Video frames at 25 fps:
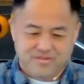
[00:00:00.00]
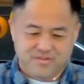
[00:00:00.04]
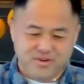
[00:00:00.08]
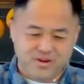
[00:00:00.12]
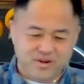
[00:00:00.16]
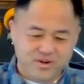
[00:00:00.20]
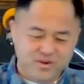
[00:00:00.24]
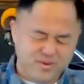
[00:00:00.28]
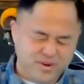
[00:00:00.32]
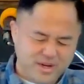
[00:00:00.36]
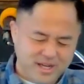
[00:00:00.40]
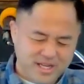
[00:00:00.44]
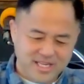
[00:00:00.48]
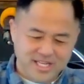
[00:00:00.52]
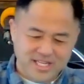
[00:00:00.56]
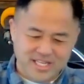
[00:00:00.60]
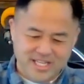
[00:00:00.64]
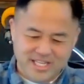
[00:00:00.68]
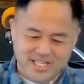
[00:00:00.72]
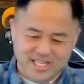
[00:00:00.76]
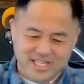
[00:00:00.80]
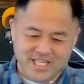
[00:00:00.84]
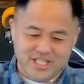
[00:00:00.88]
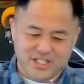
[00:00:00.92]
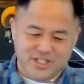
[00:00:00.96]
for what
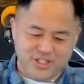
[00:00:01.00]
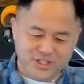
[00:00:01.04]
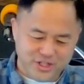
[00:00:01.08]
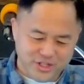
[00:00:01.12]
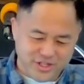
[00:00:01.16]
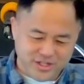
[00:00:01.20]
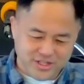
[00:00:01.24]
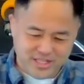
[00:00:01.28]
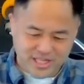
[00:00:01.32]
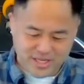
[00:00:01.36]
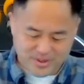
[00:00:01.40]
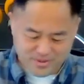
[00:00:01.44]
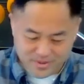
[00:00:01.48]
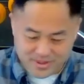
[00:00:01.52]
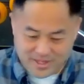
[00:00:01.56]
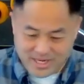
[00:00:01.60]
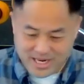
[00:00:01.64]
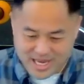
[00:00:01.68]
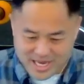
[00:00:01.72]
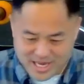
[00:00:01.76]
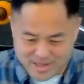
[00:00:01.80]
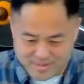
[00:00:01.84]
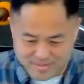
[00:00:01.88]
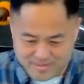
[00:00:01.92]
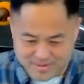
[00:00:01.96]
he assured that would
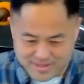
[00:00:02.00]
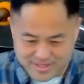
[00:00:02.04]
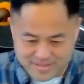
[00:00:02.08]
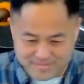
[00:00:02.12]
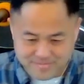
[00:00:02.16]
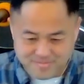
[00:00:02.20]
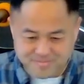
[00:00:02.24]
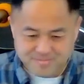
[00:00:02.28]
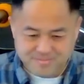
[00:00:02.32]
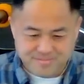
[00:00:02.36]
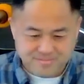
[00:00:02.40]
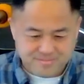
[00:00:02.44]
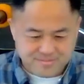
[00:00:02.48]
happen,